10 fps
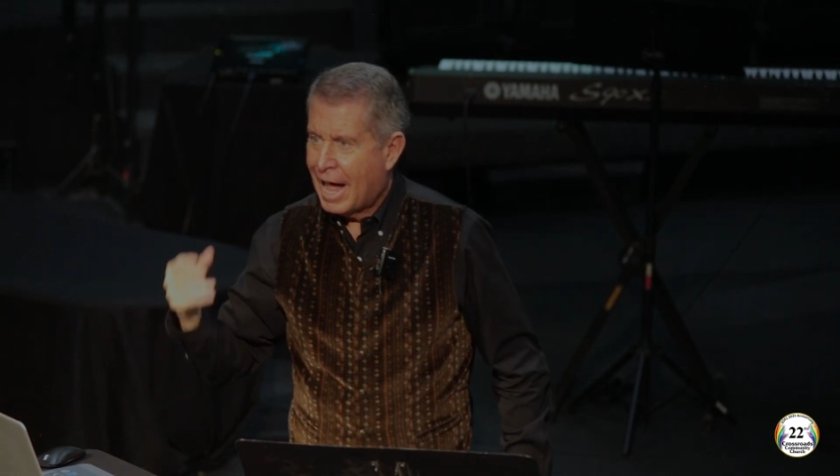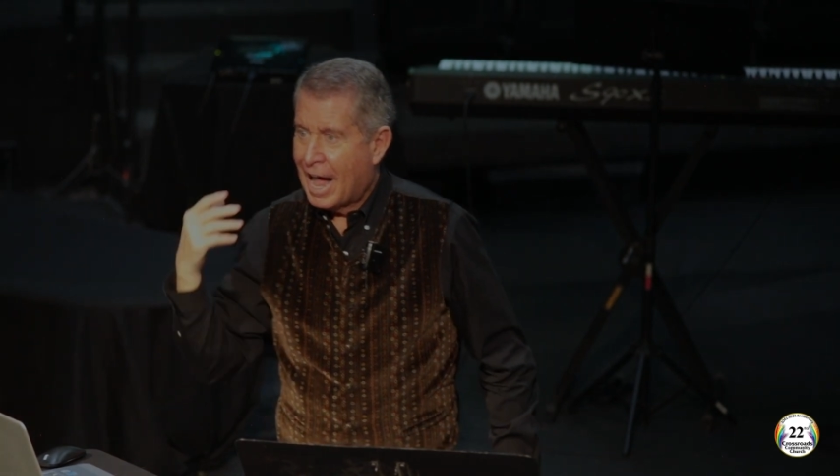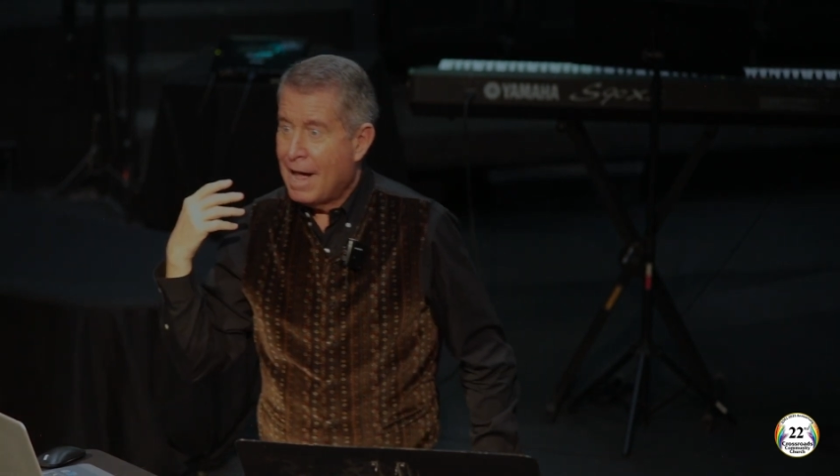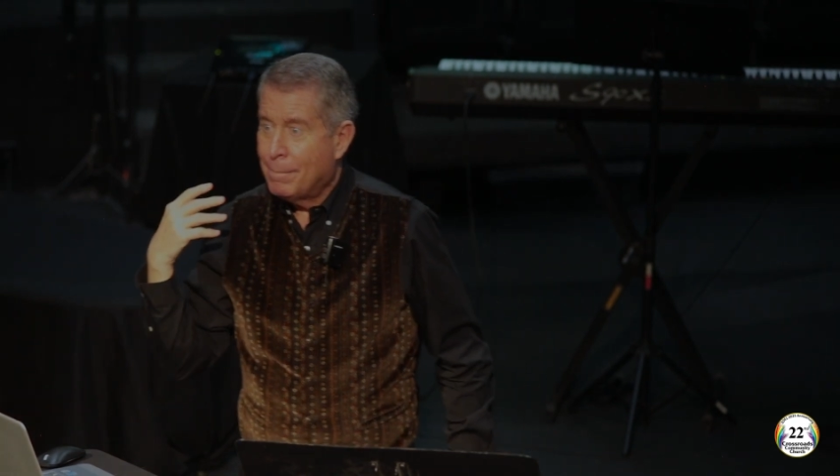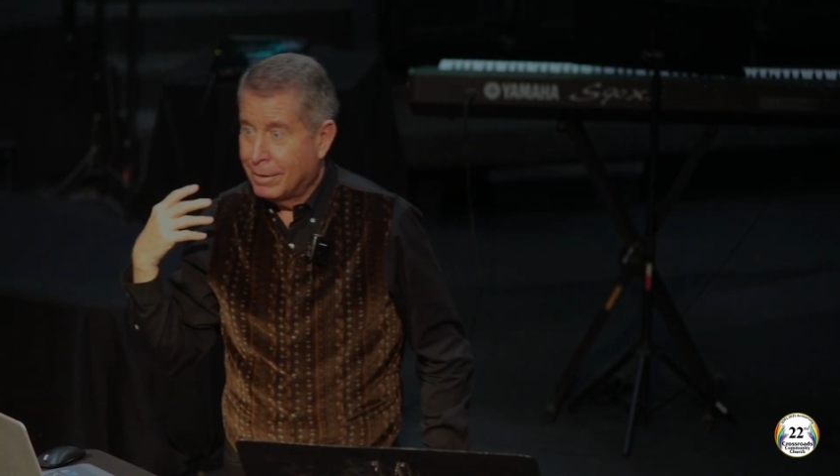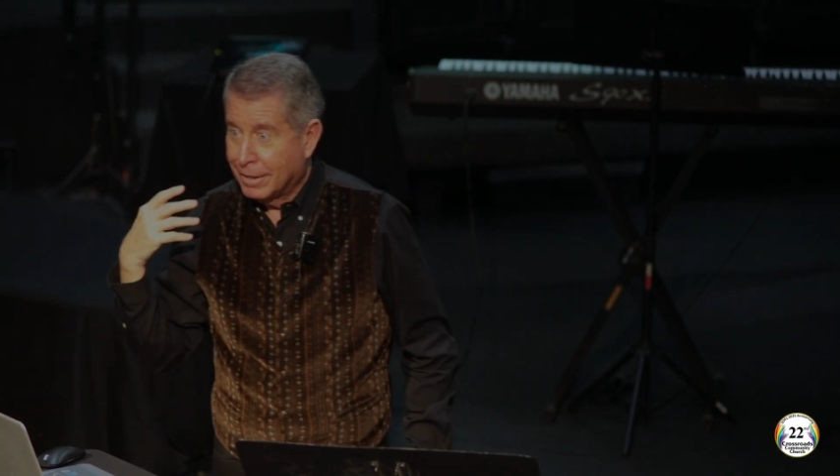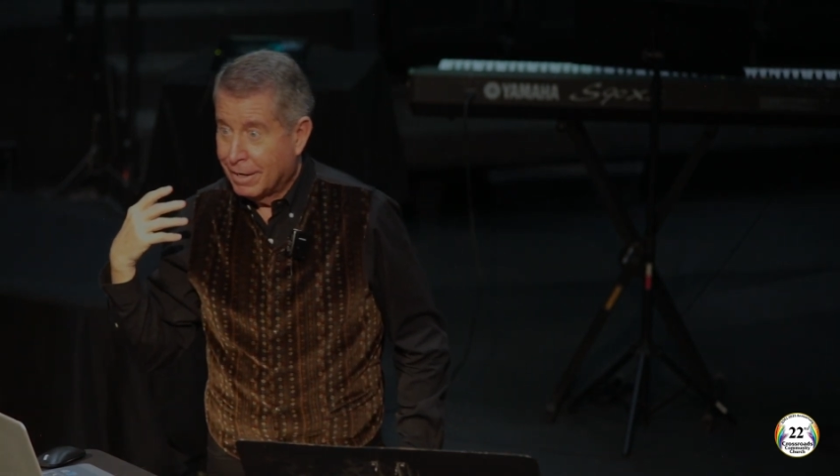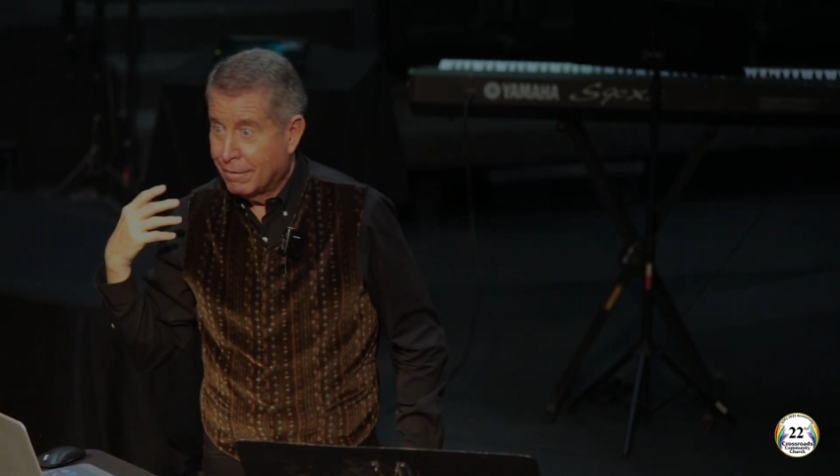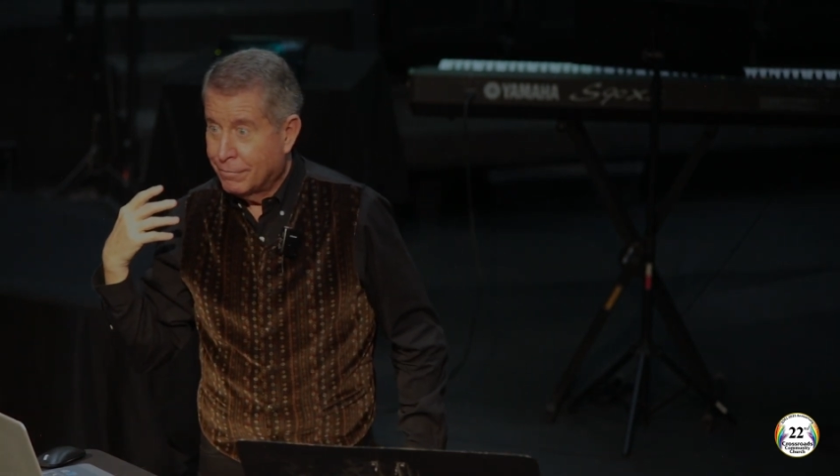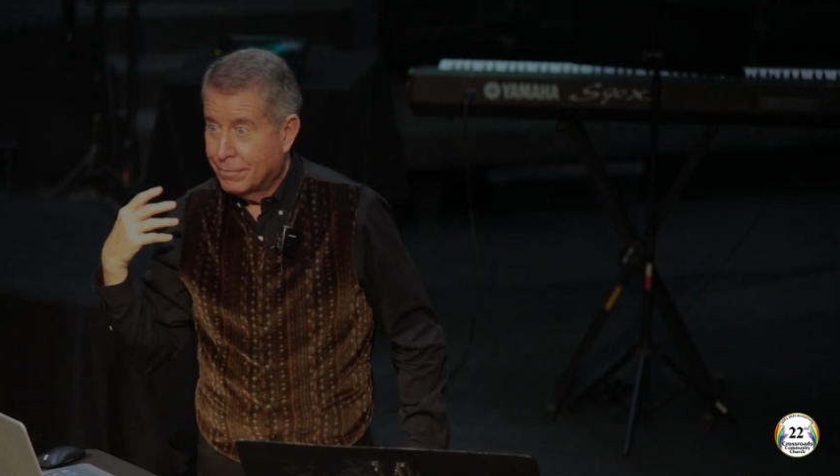I
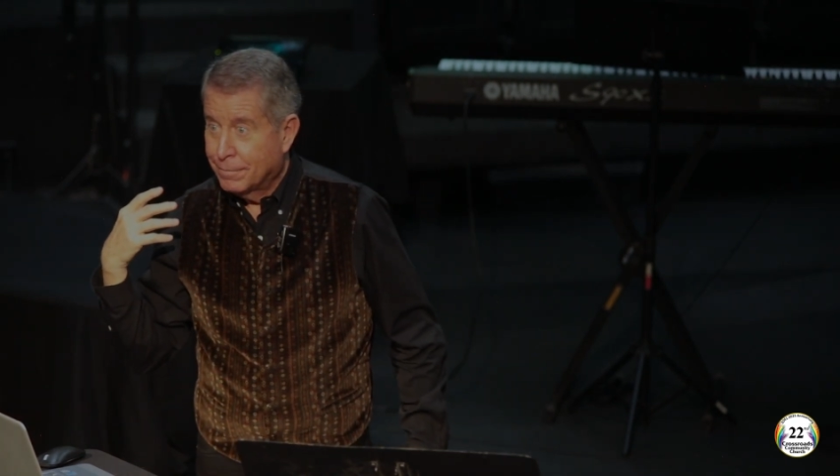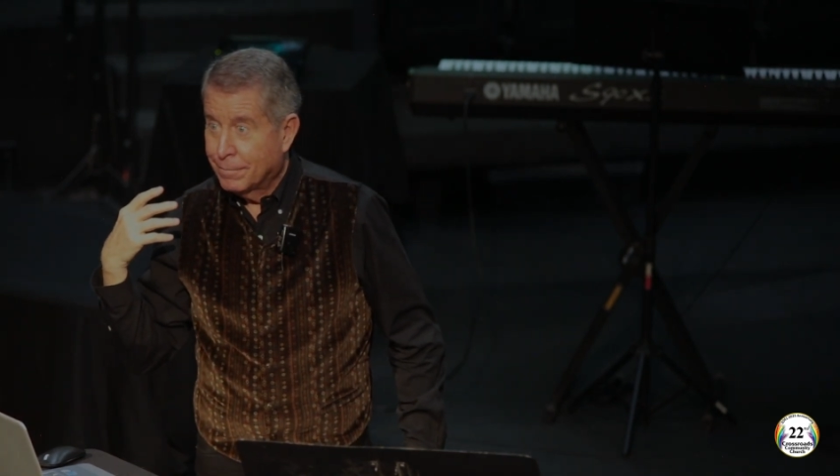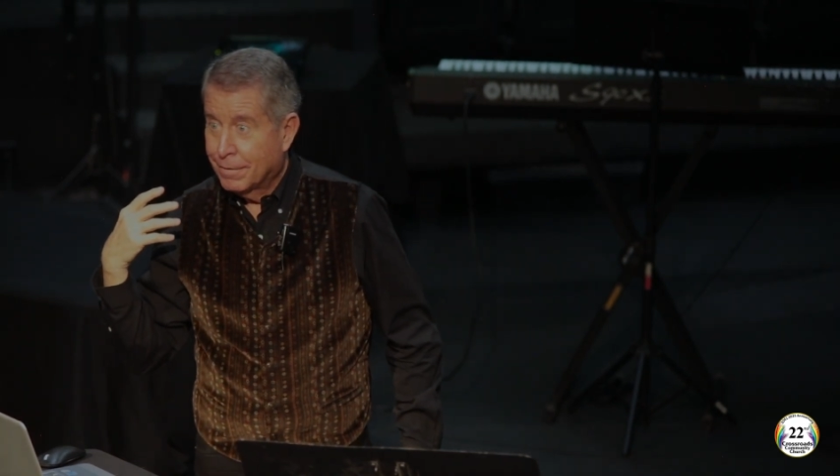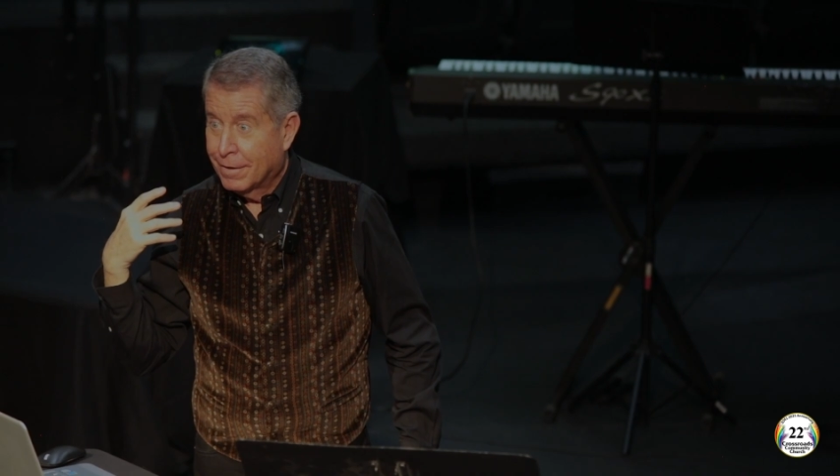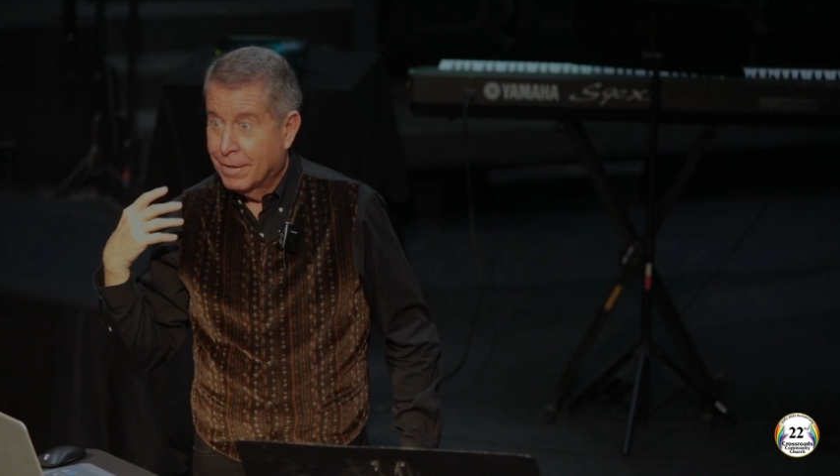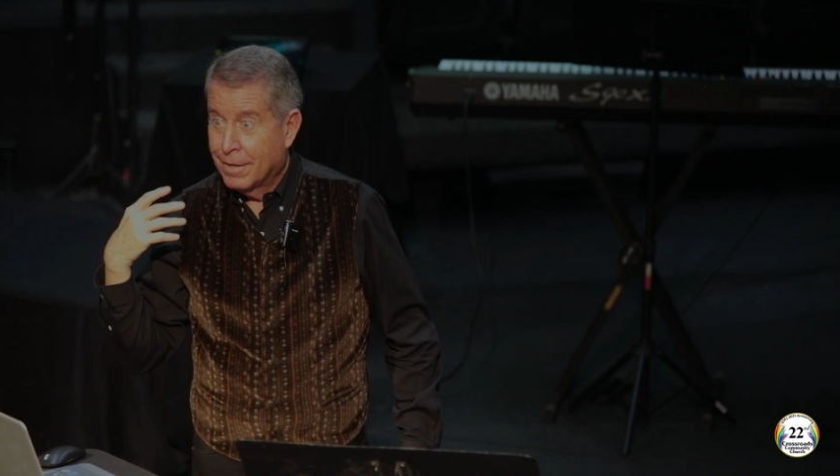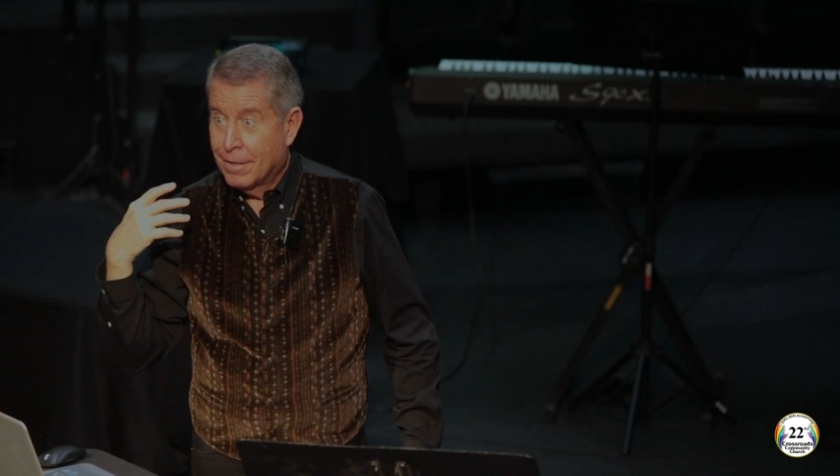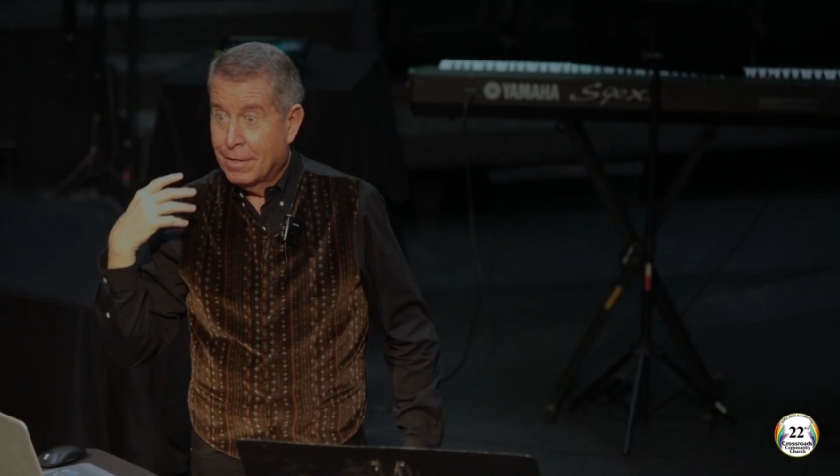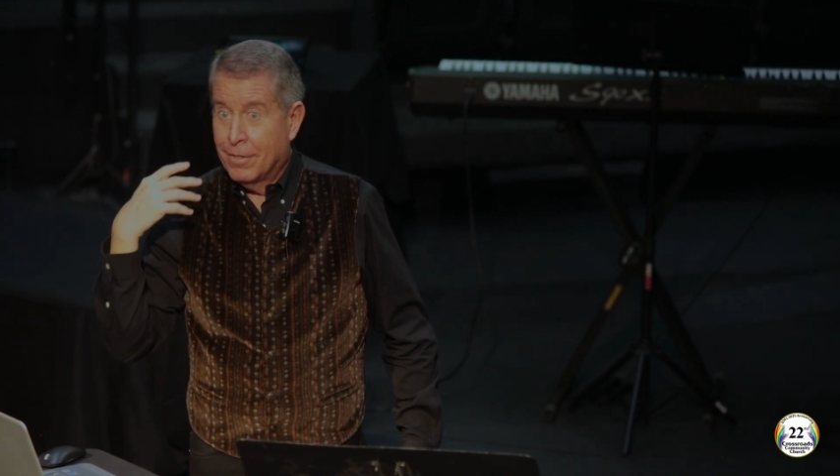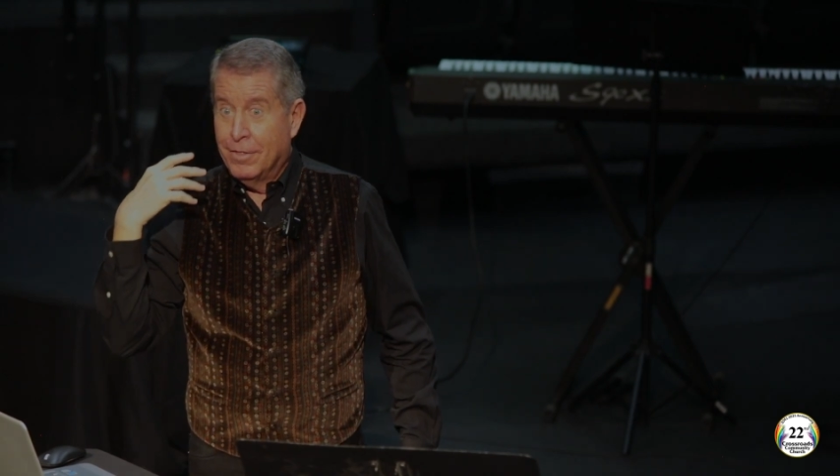believe
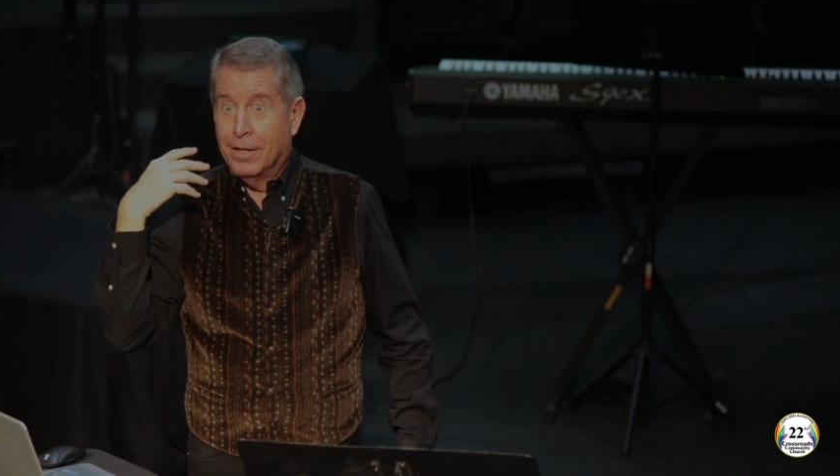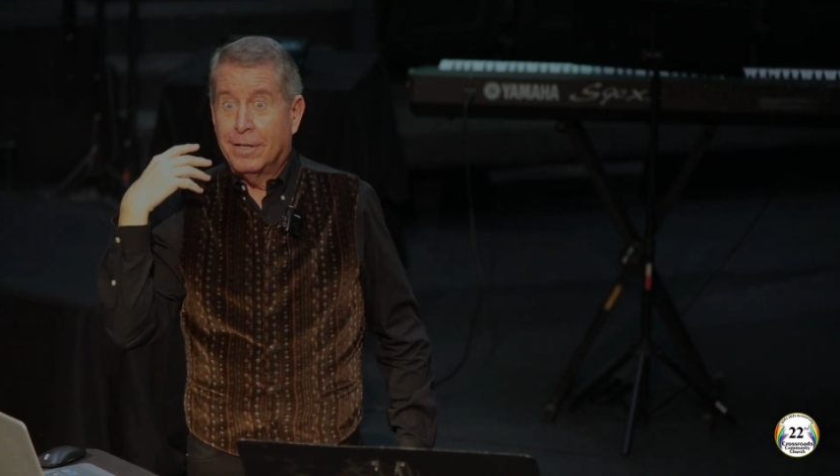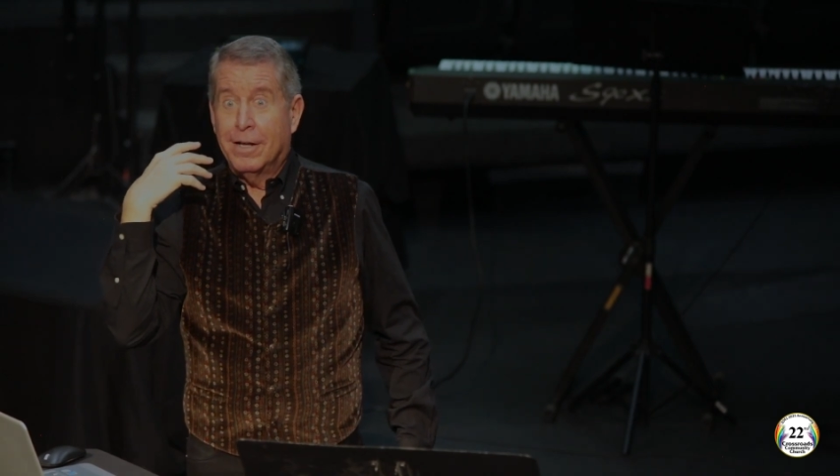that